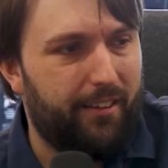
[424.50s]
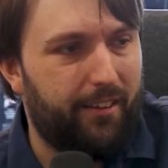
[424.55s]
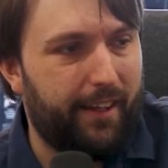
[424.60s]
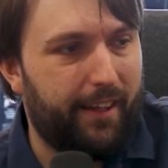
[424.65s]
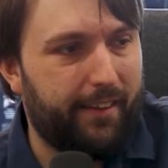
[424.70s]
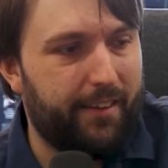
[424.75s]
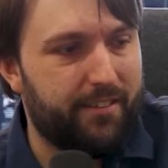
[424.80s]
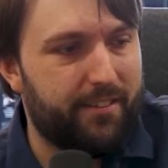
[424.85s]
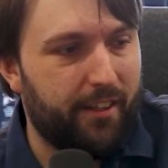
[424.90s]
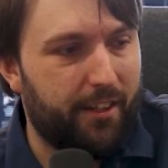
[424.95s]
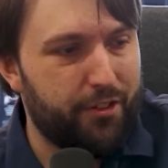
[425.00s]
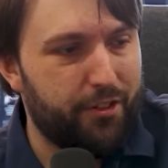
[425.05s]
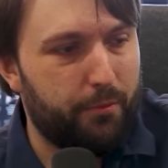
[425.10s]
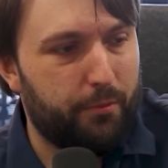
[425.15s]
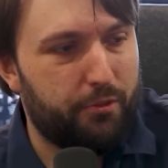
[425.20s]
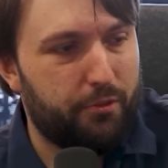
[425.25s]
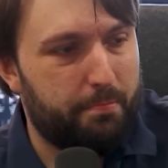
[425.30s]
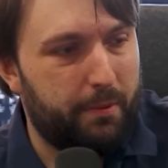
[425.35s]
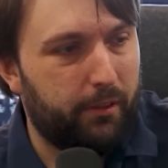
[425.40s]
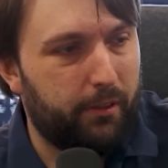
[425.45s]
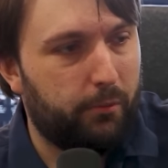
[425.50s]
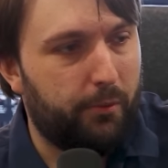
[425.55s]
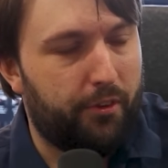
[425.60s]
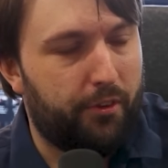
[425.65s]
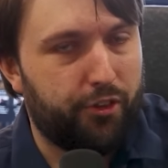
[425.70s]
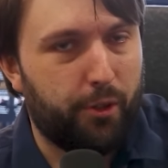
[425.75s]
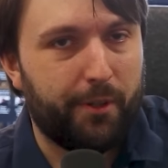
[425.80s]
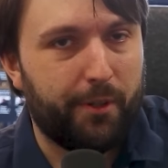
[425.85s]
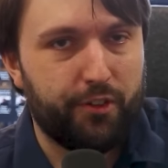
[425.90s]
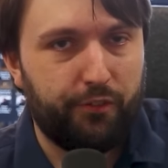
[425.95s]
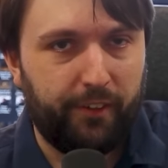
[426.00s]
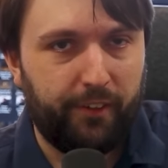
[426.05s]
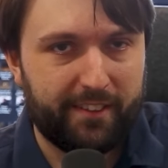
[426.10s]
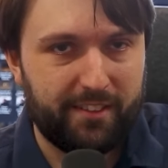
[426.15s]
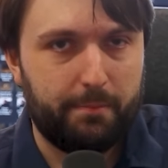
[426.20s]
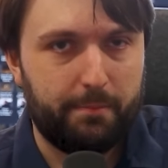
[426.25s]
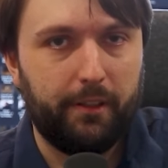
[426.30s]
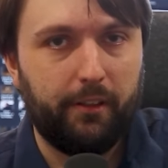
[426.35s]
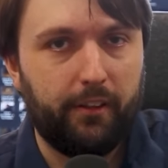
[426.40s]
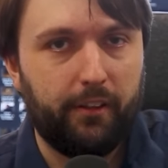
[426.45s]
Like this dungeon was built with so much
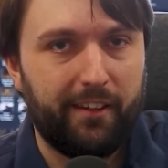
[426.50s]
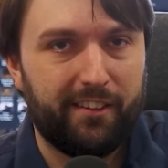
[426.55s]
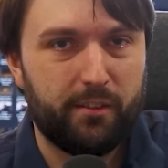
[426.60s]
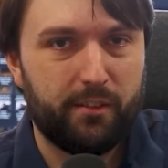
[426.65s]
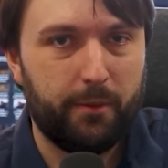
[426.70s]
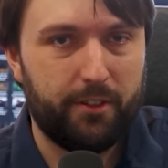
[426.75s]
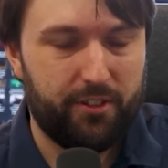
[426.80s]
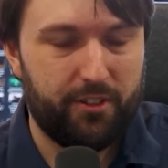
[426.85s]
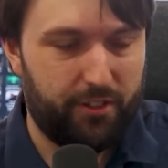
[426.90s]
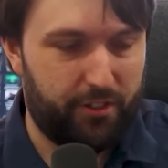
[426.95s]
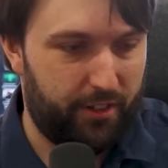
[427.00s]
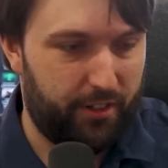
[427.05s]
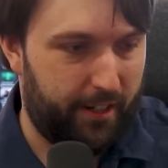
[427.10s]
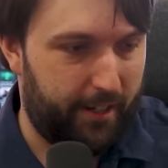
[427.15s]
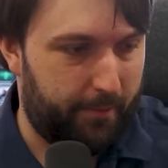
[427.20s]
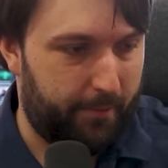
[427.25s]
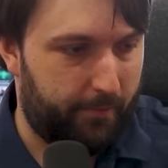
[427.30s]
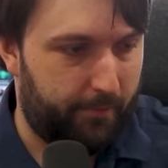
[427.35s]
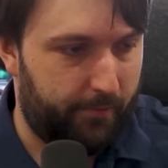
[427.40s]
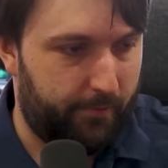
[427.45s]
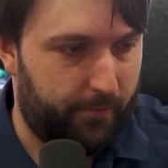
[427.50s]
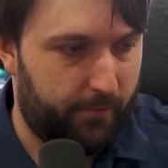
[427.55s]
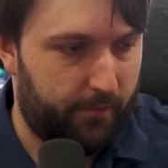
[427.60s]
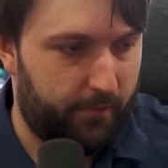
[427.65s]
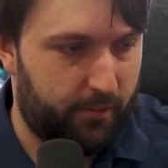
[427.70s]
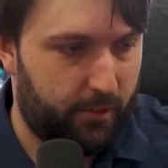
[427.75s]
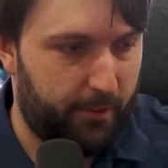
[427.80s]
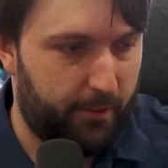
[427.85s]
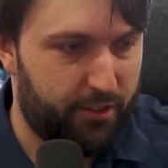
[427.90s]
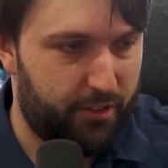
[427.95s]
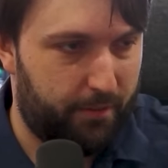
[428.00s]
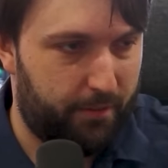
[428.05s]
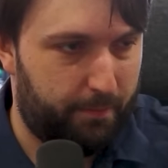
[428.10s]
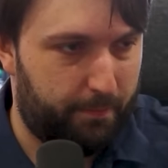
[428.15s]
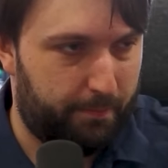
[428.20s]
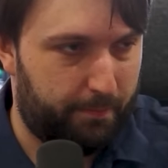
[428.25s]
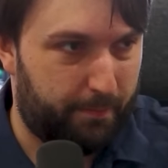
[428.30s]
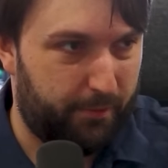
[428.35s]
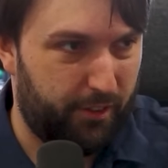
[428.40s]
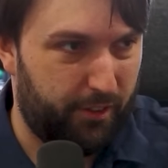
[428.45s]
flexibility and so much, um, so much
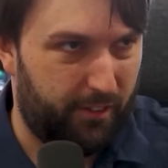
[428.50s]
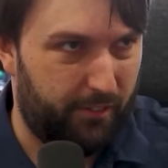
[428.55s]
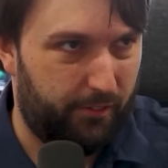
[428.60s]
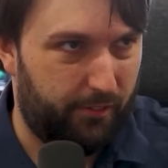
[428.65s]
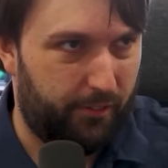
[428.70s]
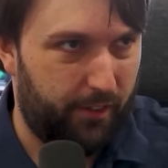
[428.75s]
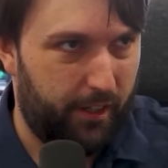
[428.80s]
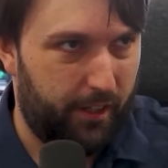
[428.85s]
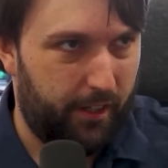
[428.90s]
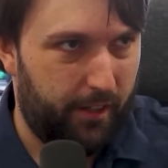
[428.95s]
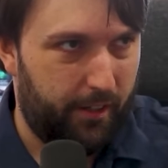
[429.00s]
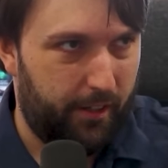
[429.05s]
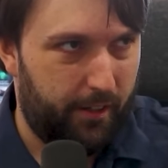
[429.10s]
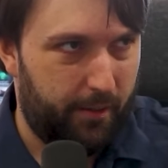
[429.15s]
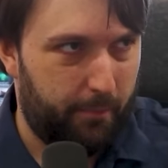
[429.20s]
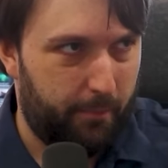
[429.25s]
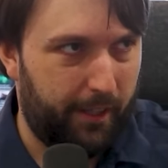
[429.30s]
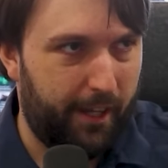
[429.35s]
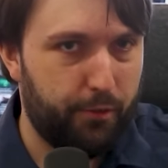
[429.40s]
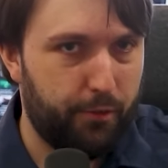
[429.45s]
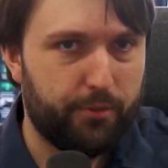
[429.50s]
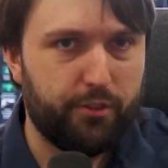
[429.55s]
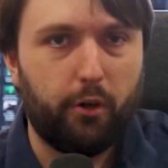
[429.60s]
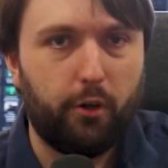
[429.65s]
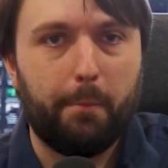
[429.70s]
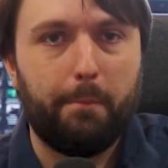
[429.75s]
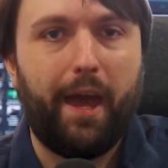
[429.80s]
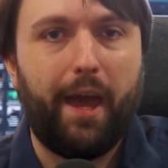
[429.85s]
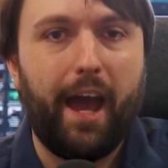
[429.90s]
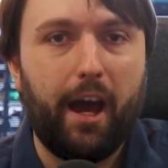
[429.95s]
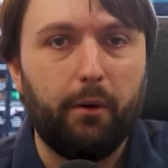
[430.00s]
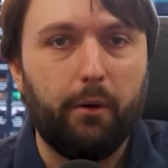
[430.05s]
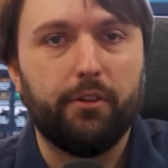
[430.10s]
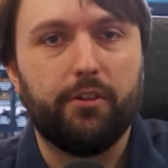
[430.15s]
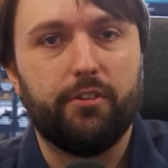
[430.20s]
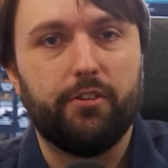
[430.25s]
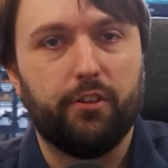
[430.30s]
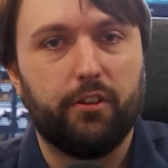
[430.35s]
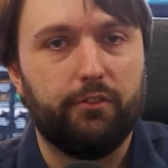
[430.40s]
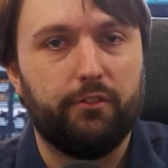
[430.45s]
sort of players were so empowered
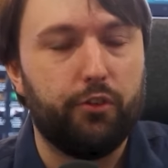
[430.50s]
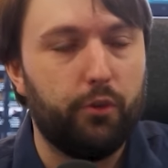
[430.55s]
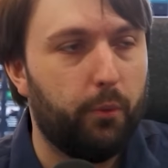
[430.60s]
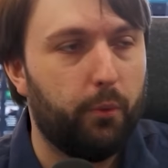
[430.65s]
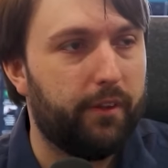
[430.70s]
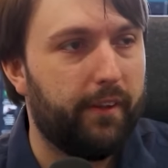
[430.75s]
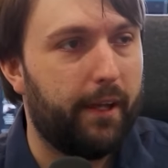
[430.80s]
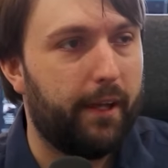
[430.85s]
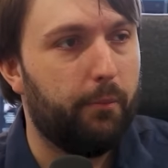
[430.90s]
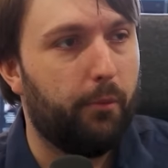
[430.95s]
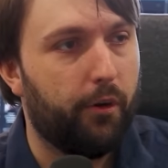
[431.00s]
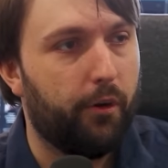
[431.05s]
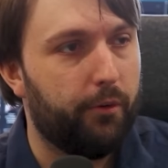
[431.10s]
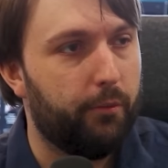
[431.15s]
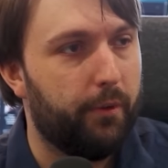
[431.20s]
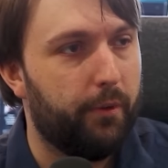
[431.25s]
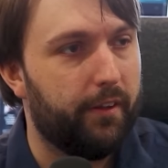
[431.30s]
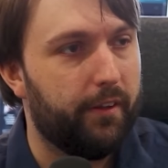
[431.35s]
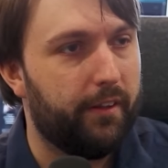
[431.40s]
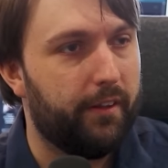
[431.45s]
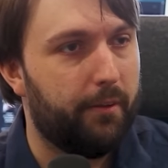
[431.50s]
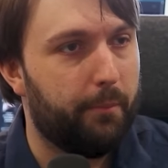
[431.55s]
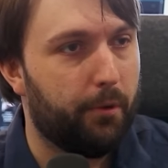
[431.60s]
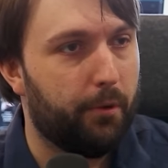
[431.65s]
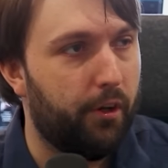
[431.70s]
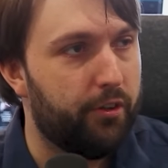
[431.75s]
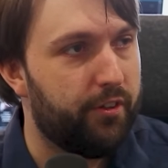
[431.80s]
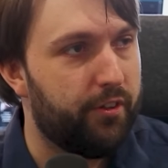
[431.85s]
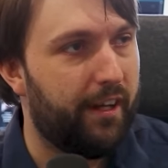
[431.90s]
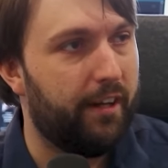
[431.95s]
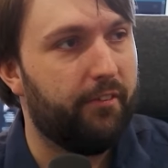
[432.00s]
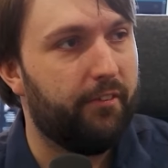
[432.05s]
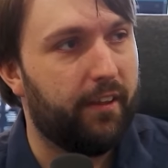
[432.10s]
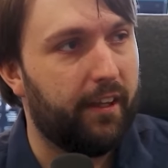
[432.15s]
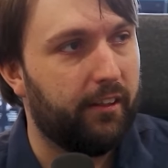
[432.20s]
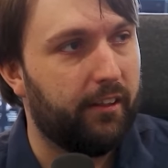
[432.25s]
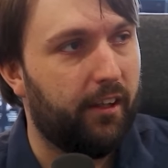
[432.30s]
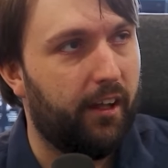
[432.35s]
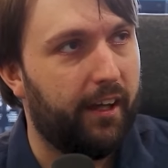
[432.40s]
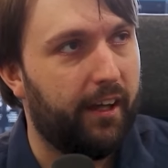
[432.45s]
to sort of do what they wanted with it and approach it however
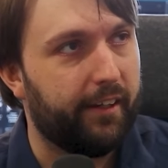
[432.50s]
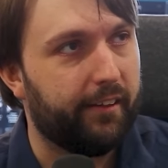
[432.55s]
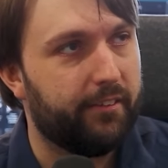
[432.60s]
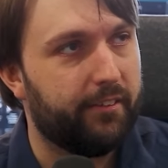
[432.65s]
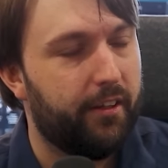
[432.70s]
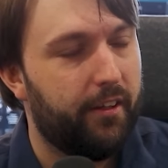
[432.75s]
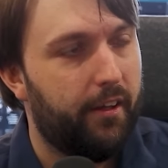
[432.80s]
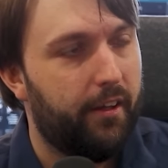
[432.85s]
they liked.